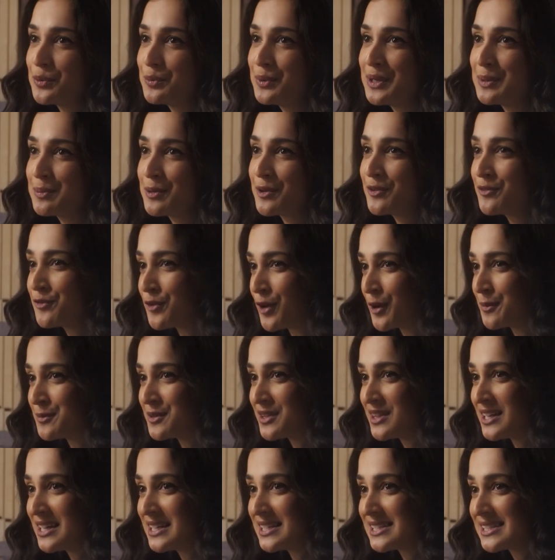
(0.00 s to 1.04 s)
We performed
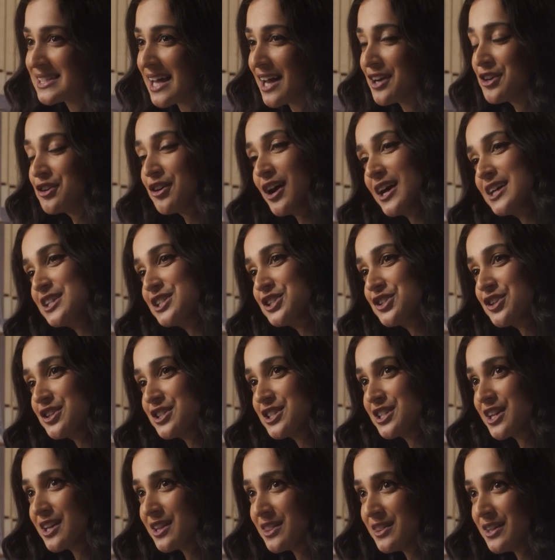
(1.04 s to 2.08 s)
this at Christ
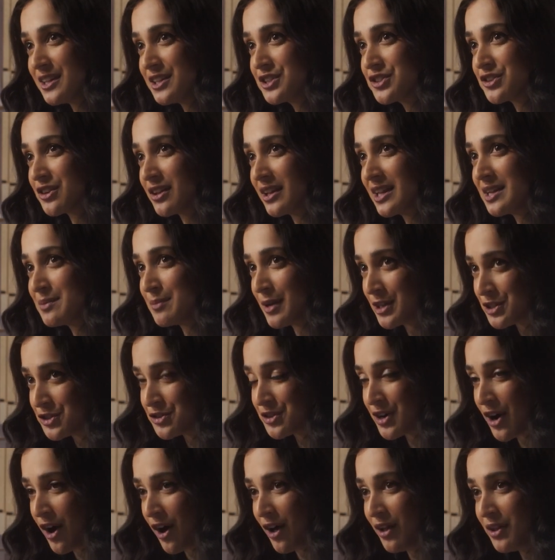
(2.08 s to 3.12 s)
Church Cathedral in
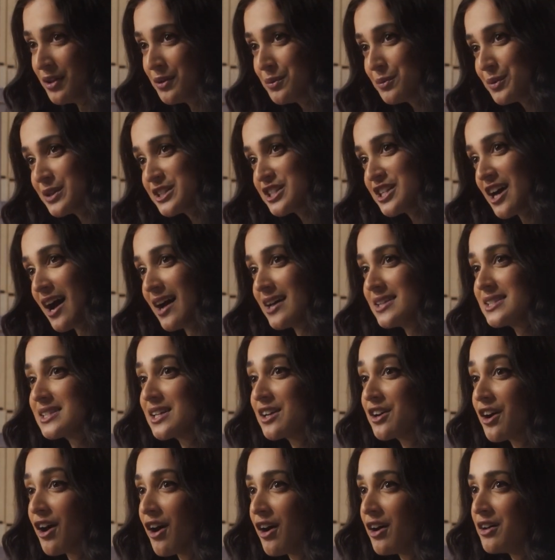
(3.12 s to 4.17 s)
Montreal, which has a
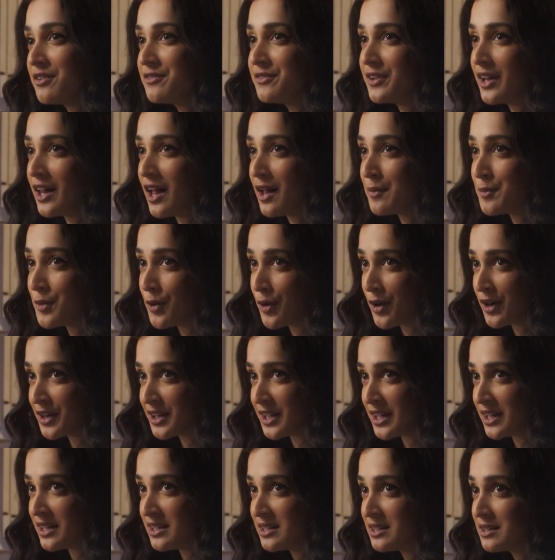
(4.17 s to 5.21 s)
Carl Wilhelm
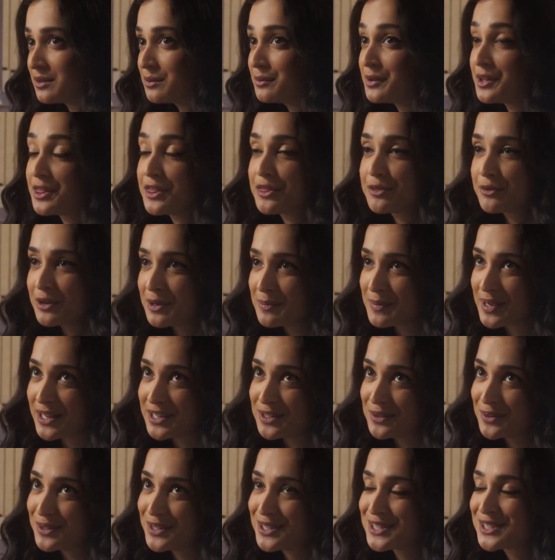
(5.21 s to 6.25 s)
organ with 3
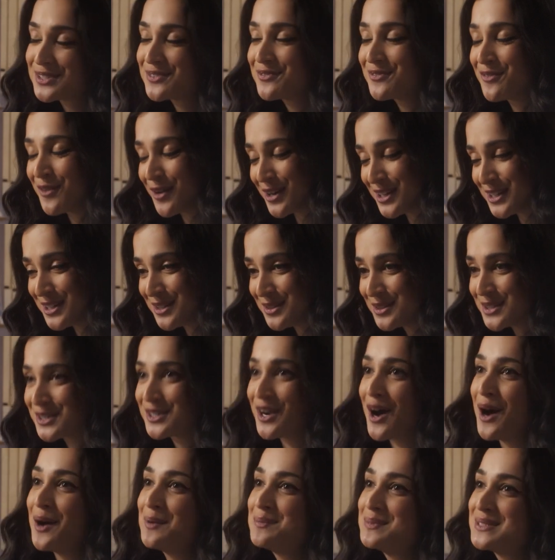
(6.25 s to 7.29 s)
manuals, 42
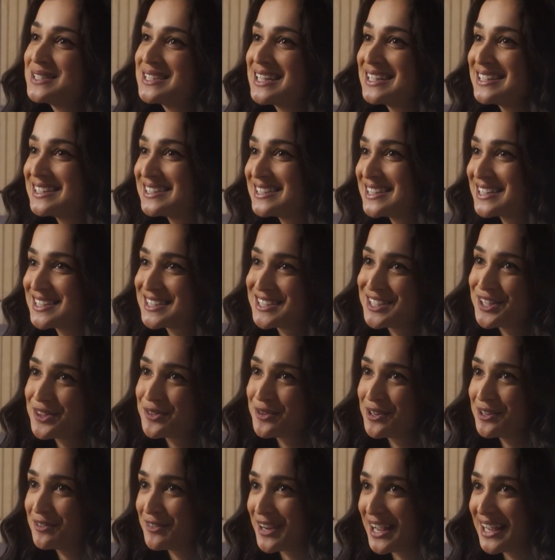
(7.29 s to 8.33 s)
stops, and
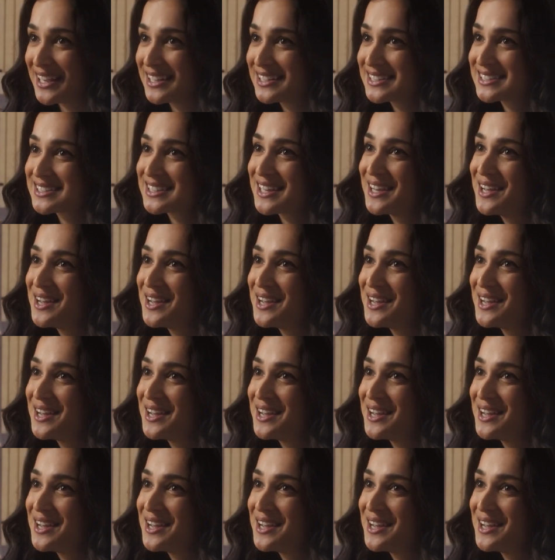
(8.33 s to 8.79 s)
63 ranks.